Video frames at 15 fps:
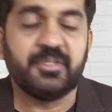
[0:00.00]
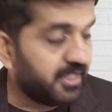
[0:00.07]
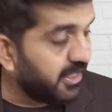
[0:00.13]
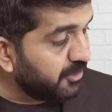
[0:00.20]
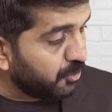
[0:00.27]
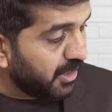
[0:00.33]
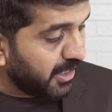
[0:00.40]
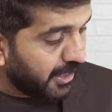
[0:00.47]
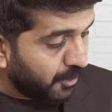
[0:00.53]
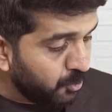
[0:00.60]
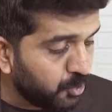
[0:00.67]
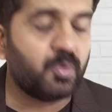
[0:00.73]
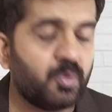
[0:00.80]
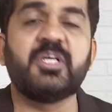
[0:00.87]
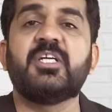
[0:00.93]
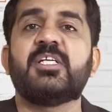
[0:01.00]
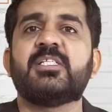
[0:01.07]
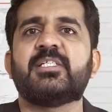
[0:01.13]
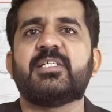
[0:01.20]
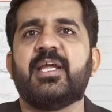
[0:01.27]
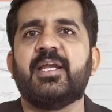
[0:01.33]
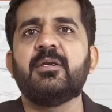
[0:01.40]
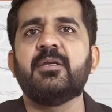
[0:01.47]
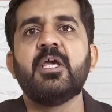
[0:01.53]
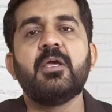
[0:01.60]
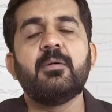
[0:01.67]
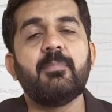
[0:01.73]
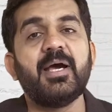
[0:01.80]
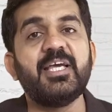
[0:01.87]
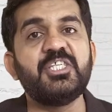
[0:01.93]
Then you will have to understand
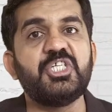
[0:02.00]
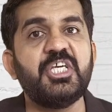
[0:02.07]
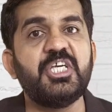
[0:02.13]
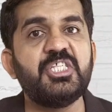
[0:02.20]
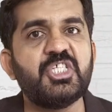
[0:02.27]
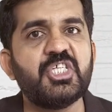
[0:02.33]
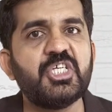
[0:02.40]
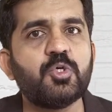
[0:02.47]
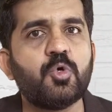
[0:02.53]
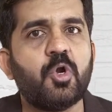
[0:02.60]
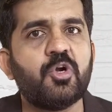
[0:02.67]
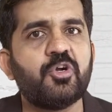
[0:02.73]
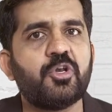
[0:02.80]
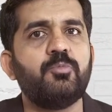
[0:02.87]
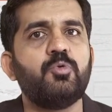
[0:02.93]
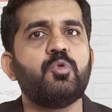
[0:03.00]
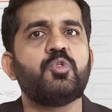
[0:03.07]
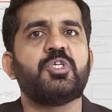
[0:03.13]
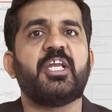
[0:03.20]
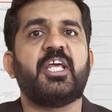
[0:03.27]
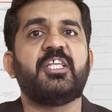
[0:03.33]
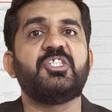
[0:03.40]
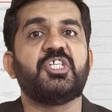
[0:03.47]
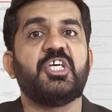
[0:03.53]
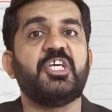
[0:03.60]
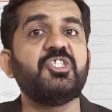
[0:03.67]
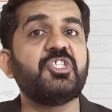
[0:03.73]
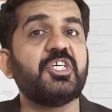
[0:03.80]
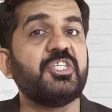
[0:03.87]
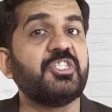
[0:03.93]
by change in contribution and
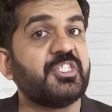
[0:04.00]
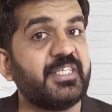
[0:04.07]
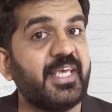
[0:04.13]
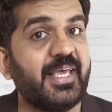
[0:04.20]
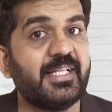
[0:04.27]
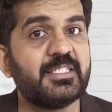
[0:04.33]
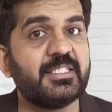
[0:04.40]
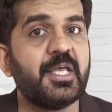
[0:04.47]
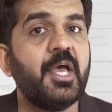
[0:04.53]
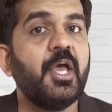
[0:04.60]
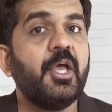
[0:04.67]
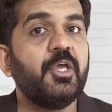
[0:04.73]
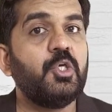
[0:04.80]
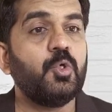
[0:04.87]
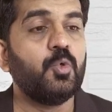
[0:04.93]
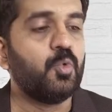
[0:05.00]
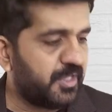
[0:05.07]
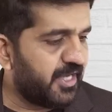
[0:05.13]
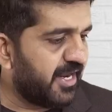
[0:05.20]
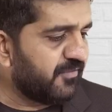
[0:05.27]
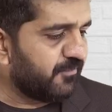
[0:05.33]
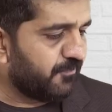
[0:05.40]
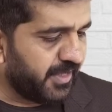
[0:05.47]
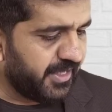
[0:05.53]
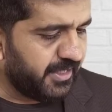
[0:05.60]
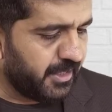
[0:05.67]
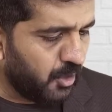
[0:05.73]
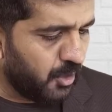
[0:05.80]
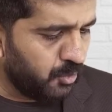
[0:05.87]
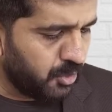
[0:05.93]
change in sales, you can find
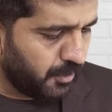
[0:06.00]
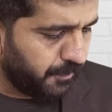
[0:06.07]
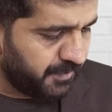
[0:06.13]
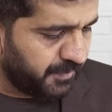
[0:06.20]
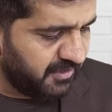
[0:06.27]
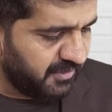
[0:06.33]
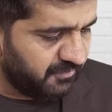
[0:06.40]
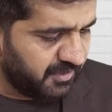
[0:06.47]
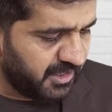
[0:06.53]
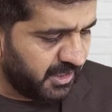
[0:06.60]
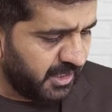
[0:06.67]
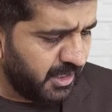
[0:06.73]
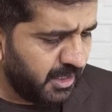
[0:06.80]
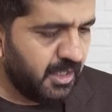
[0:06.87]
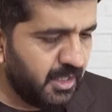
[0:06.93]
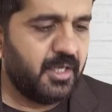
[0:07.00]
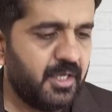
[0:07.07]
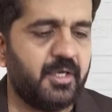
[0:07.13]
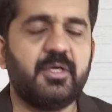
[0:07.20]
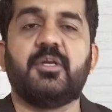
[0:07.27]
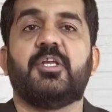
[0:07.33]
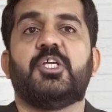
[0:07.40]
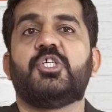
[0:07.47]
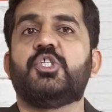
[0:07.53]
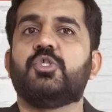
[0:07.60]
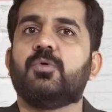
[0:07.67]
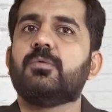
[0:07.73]
out a PV ratio.